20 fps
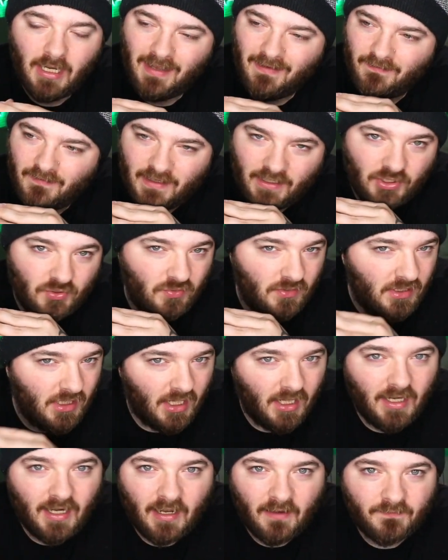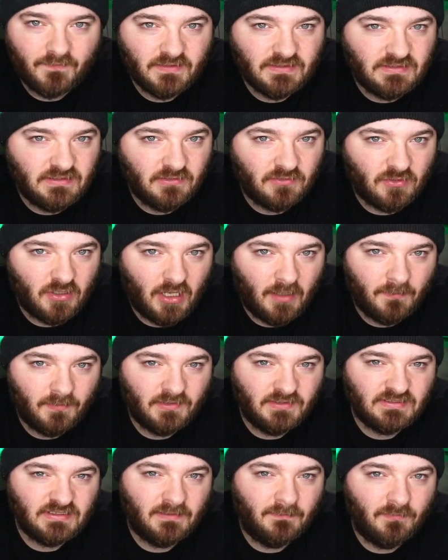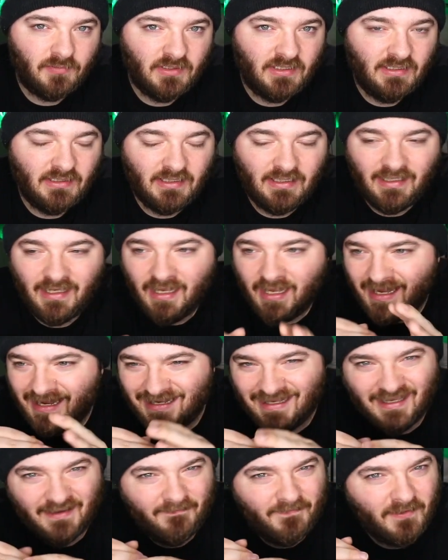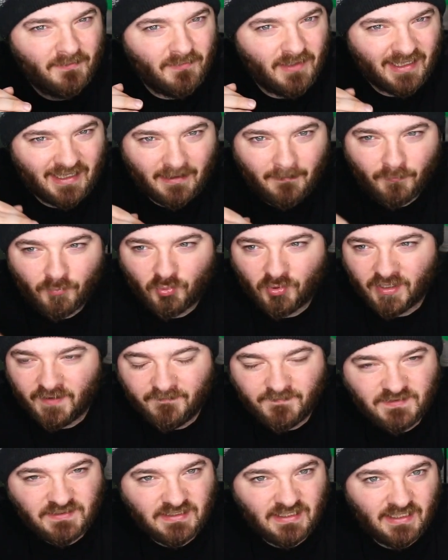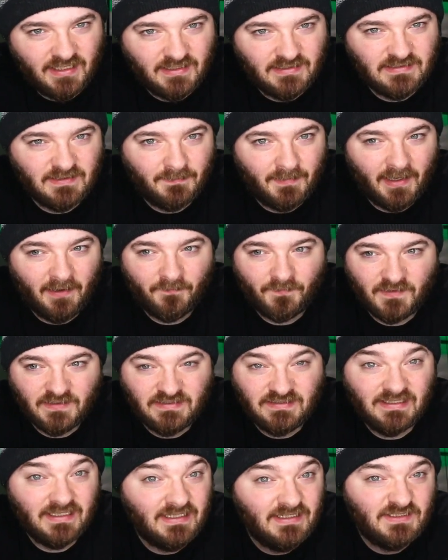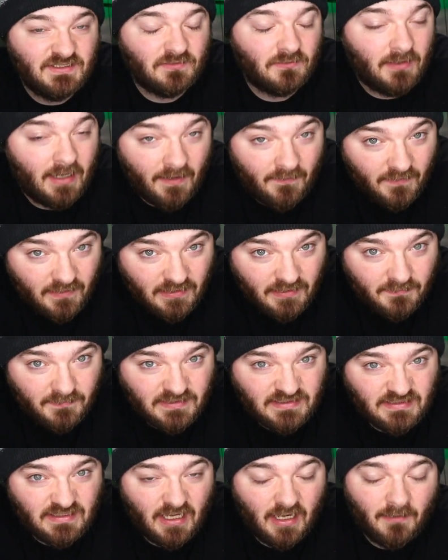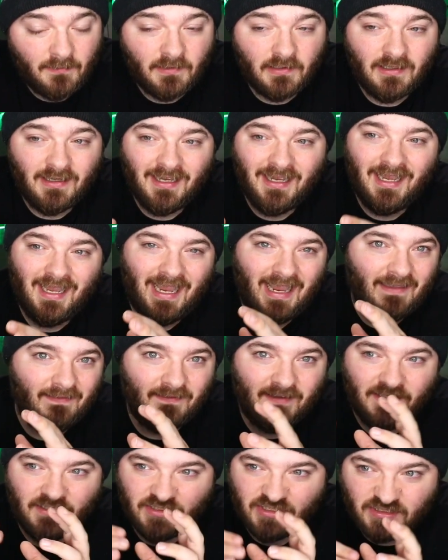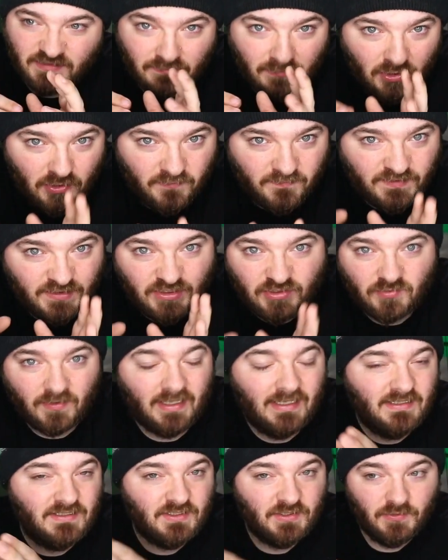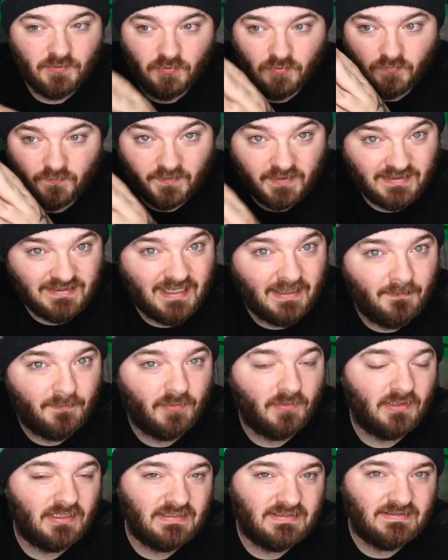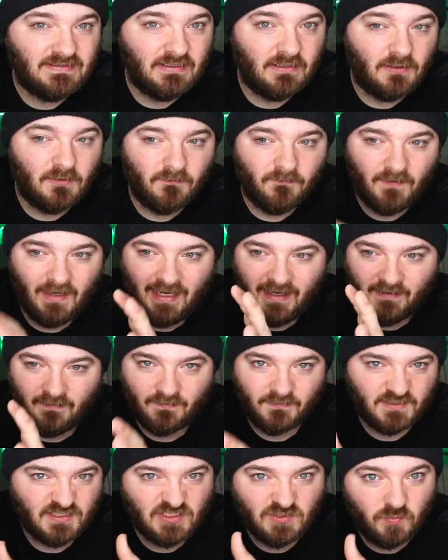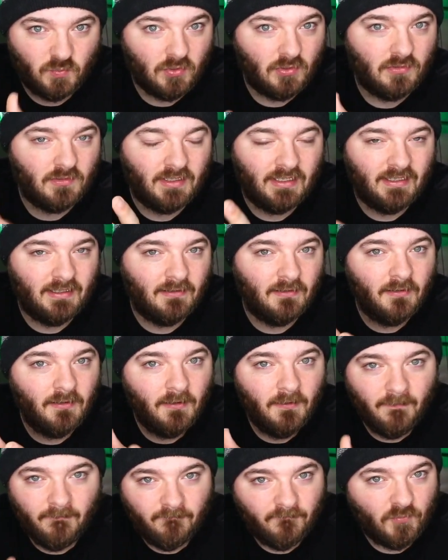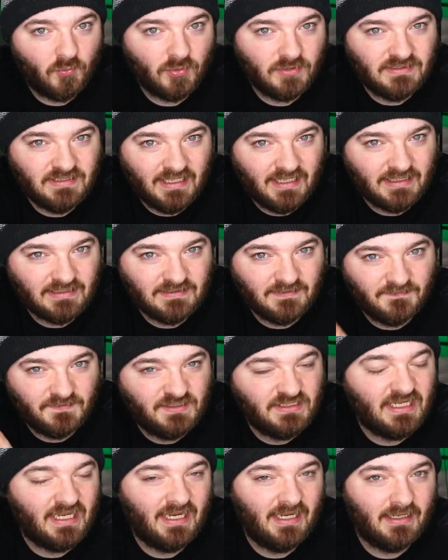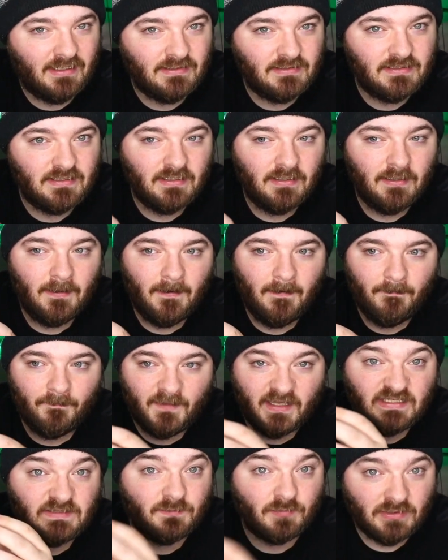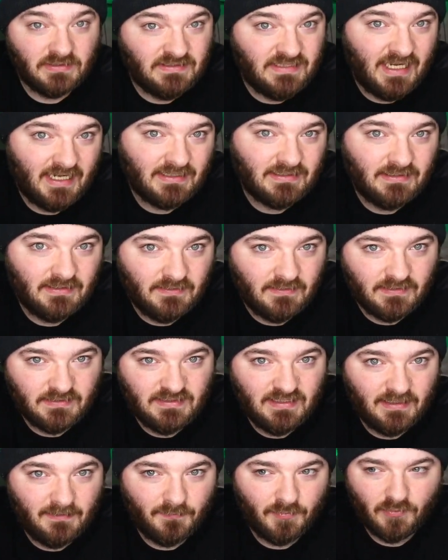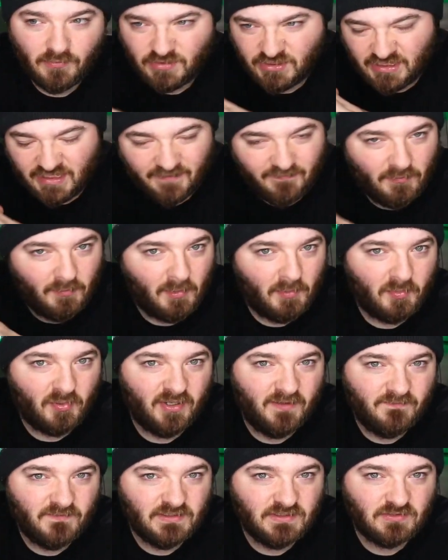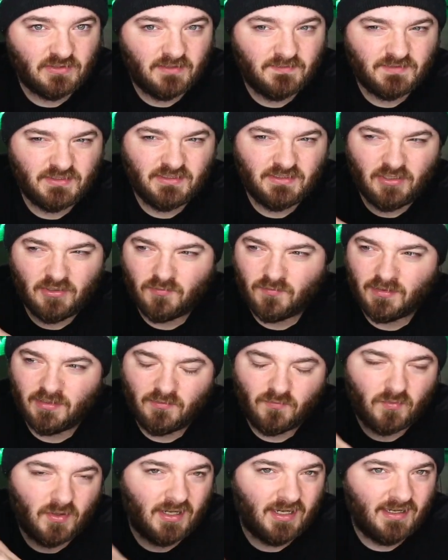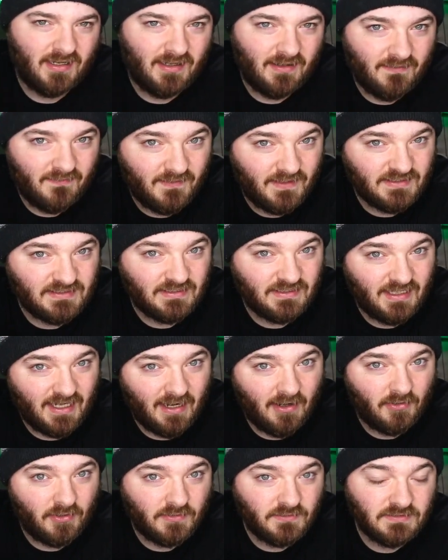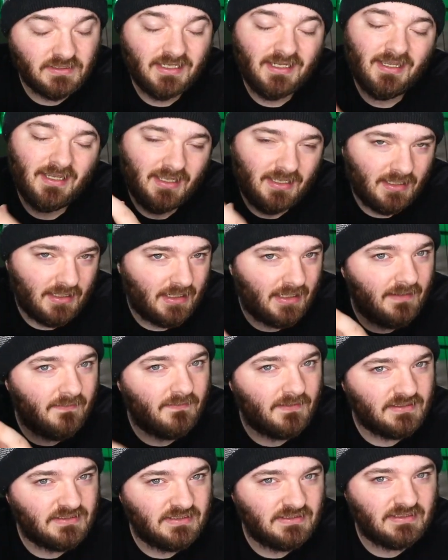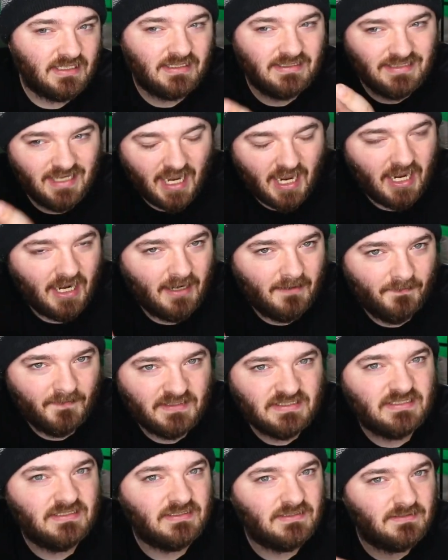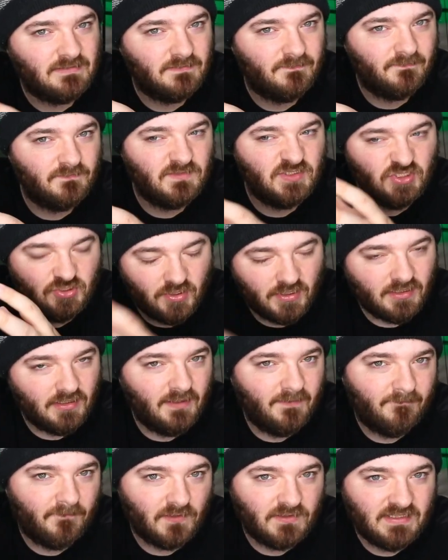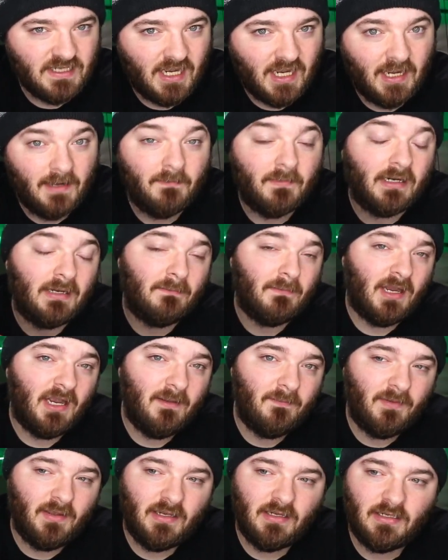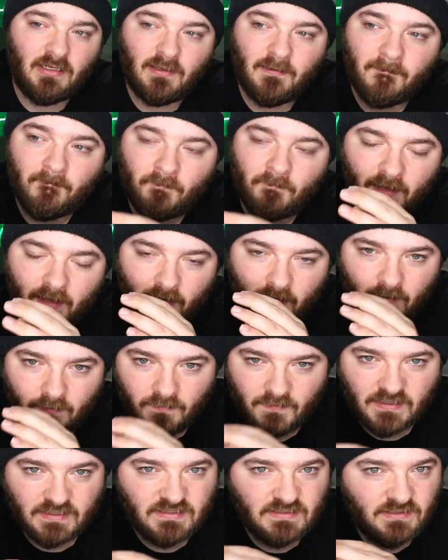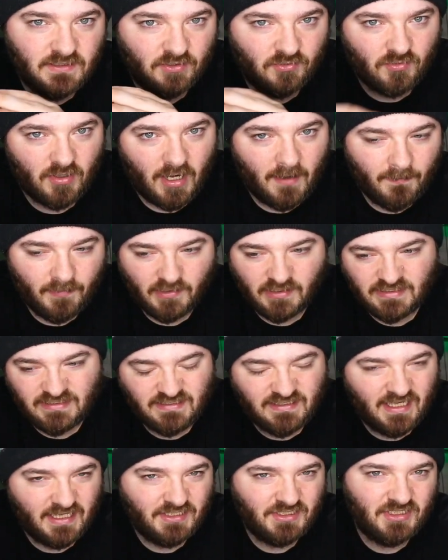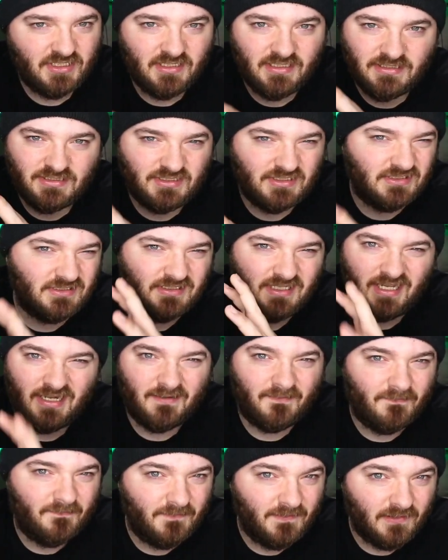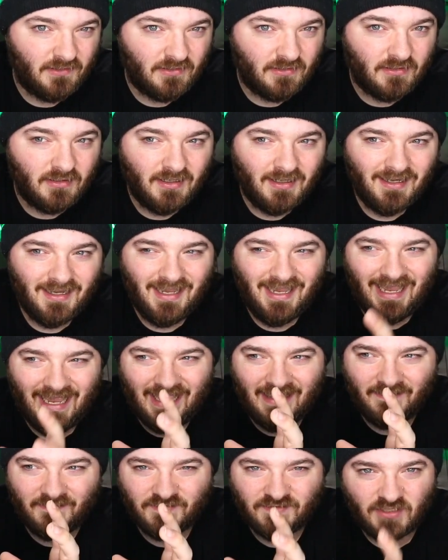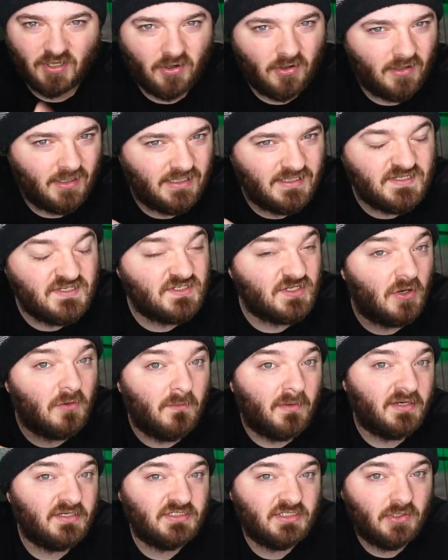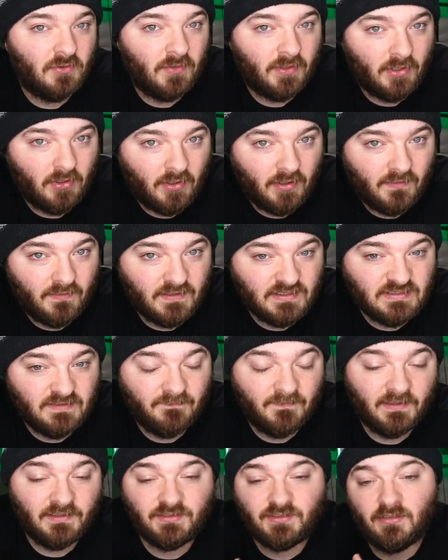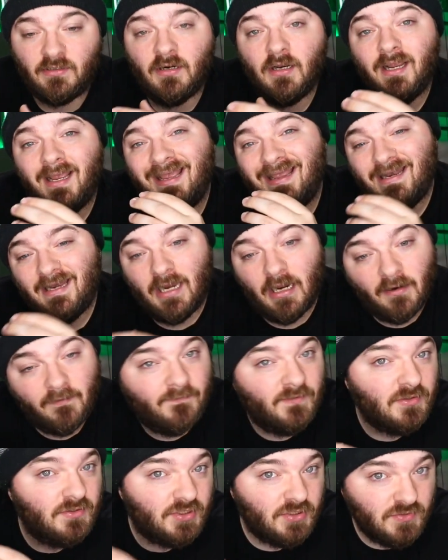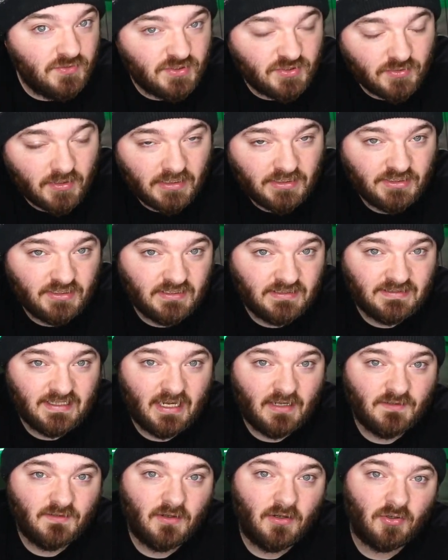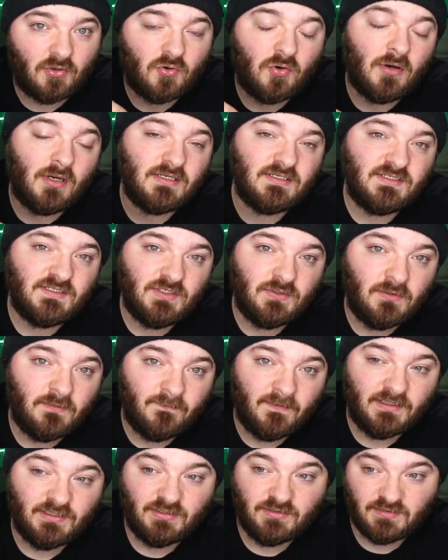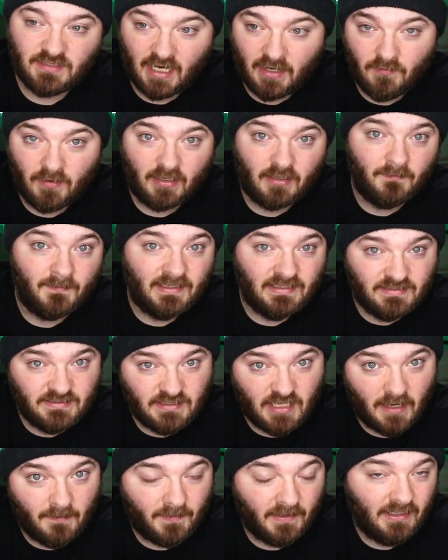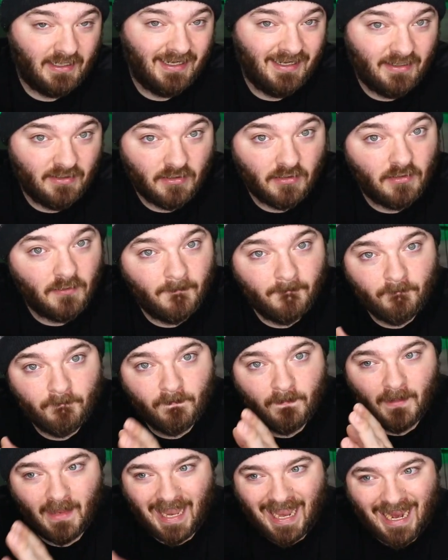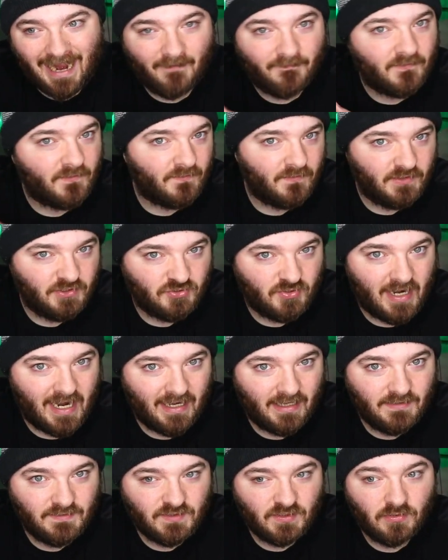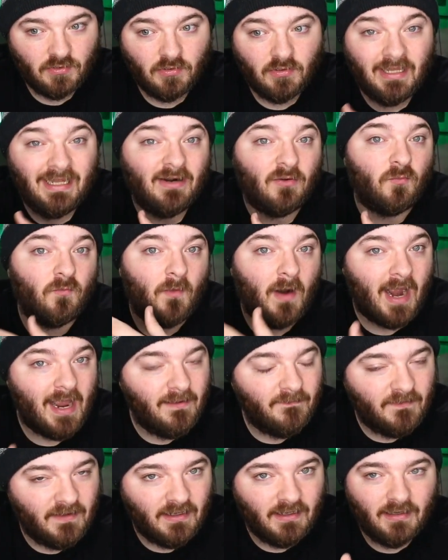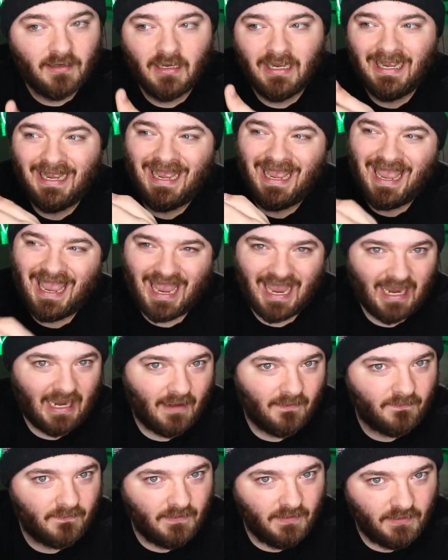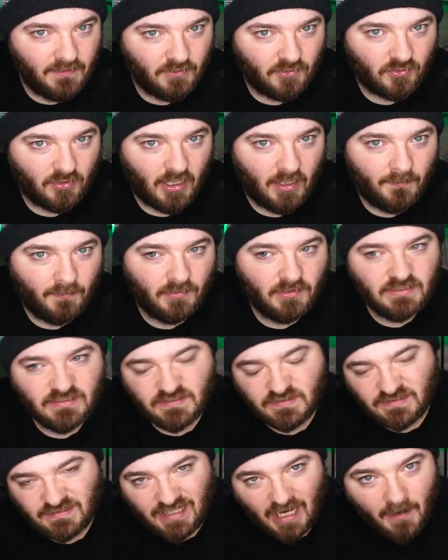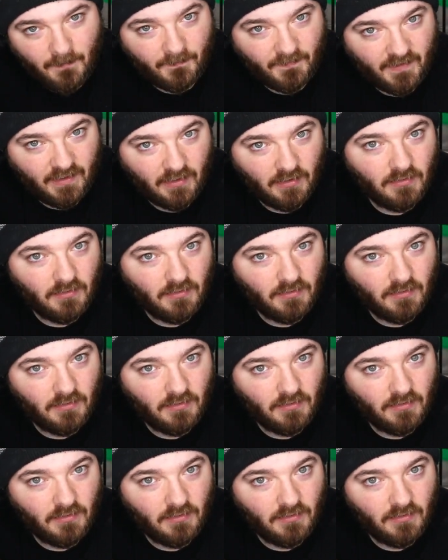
that you cut out this necropolis completely, give them like a brief sentence about the city surrounding the mastaba, and then just move straight to the temple itself and the swirling vortex of sand that's protecting the temple. Just give them a brief description. Don't really run into any of these encounters. And again, this is strictly for time, but in my opinion, this necropolis section is just kind of filler, and there's already so much going on in this adventure. Now, if you do stretch this out across 2 adventures, I recommend stopping here after the dragon turtle and arriving at the necropolis. Stop there.